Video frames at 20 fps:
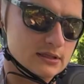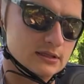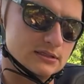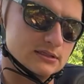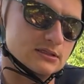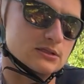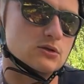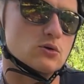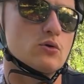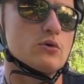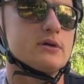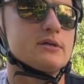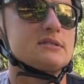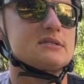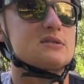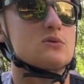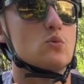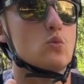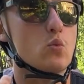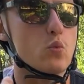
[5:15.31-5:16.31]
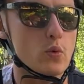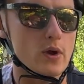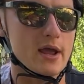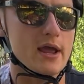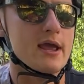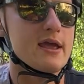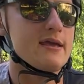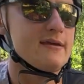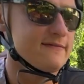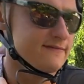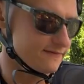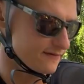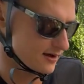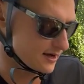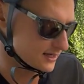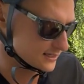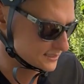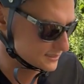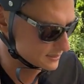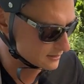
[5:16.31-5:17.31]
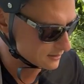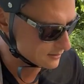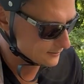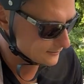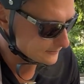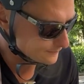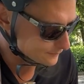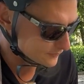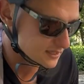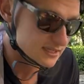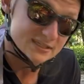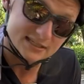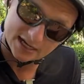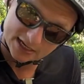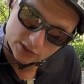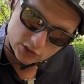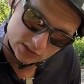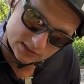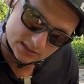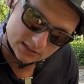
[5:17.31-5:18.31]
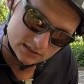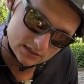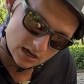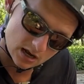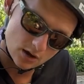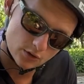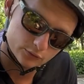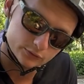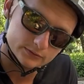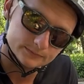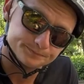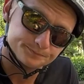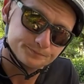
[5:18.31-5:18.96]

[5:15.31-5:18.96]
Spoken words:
destroys way faster, scratches the ground